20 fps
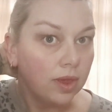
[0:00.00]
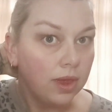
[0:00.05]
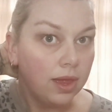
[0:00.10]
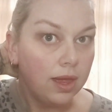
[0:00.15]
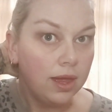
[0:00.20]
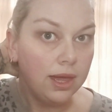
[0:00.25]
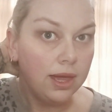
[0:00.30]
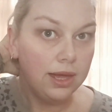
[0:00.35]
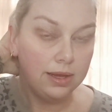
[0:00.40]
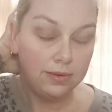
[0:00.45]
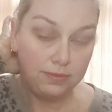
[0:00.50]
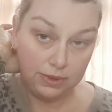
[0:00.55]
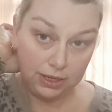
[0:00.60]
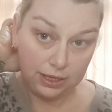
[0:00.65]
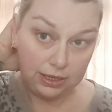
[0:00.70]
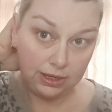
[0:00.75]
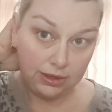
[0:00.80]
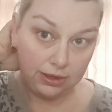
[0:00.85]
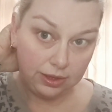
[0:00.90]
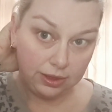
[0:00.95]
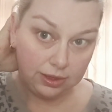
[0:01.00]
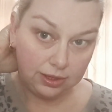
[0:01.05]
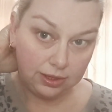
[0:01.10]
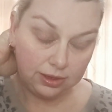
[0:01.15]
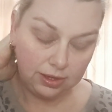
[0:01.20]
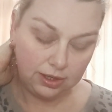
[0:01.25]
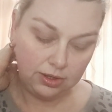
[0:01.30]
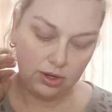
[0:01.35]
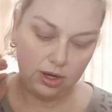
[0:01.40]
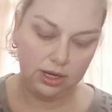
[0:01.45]
another thing
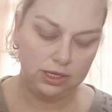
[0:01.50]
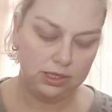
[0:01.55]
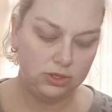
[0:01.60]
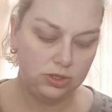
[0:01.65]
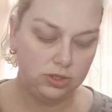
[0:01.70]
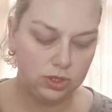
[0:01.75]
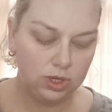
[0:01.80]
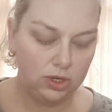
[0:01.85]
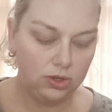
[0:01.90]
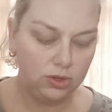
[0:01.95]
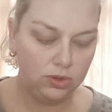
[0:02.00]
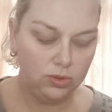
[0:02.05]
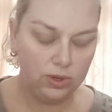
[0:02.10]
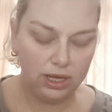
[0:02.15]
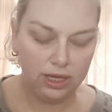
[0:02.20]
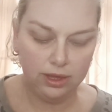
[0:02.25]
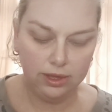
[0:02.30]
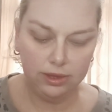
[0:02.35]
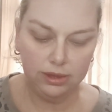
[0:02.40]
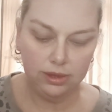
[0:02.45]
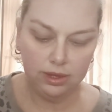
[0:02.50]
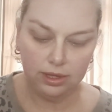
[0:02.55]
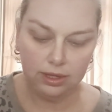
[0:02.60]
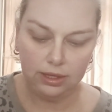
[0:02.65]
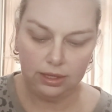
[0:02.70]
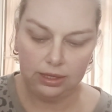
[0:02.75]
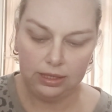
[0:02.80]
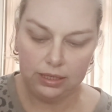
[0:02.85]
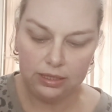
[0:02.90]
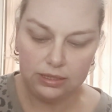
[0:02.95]
that I struggle with
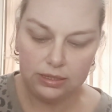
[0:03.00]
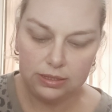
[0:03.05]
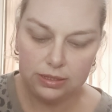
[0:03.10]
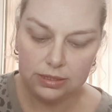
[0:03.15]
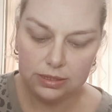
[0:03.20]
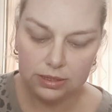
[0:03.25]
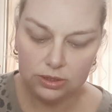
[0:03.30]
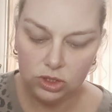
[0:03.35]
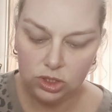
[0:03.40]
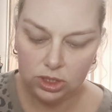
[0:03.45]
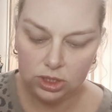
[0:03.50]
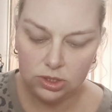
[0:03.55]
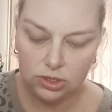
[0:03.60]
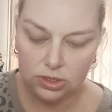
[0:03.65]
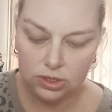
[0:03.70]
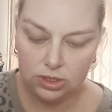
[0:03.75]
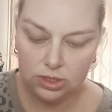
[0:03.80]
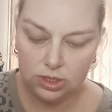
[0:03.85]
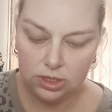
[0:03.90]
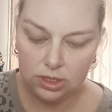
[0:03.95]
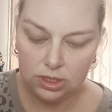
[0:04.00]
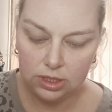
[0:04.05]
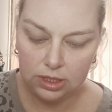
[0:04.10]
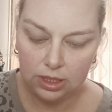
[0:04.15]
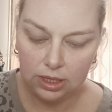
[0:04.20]
is just